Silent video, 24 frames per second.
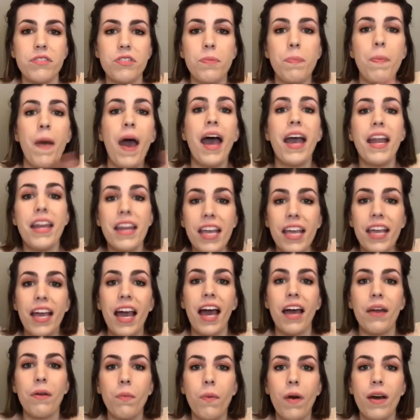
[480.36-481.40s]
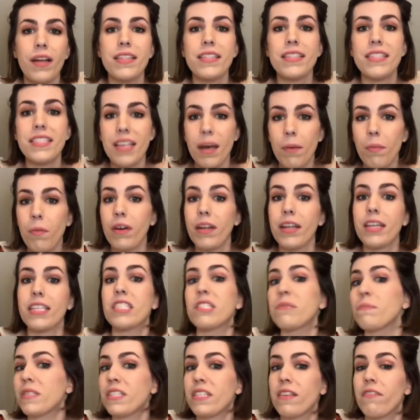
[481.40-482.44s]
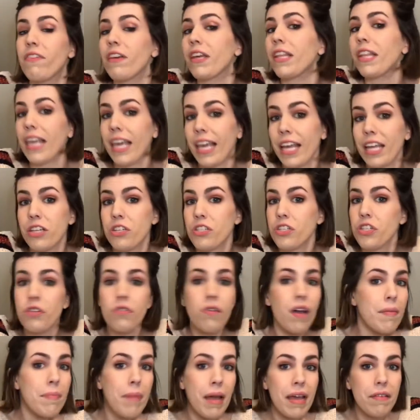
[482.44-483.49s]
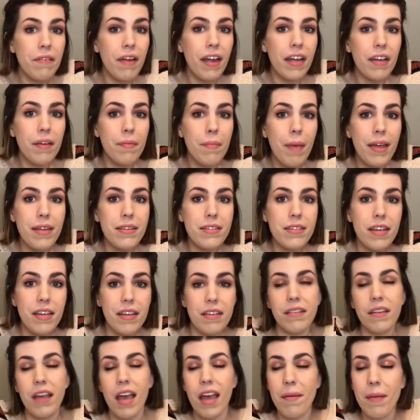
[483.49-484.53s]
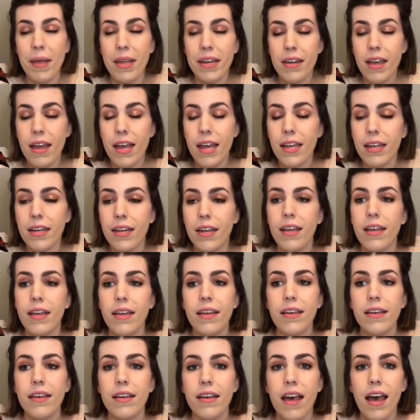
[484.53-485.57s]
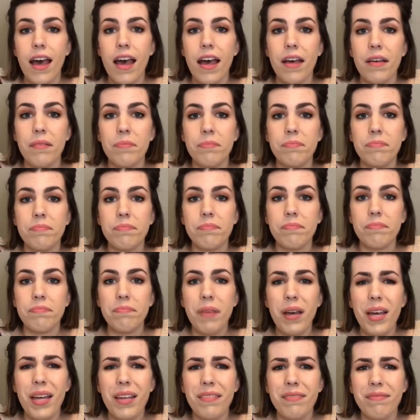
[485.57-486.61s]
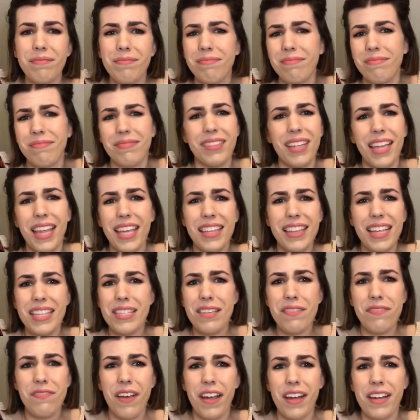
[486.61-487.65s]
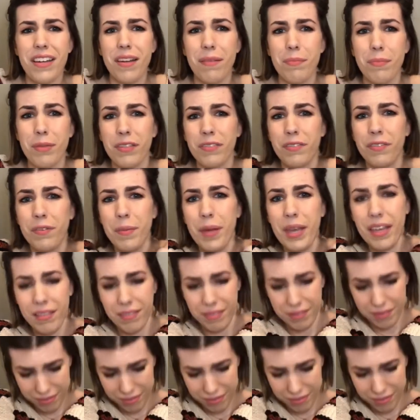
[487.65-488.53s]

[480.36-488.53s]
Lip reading: depending on what someone is specifically into, I might recommend it, I might not. But like, that's a fine number for me.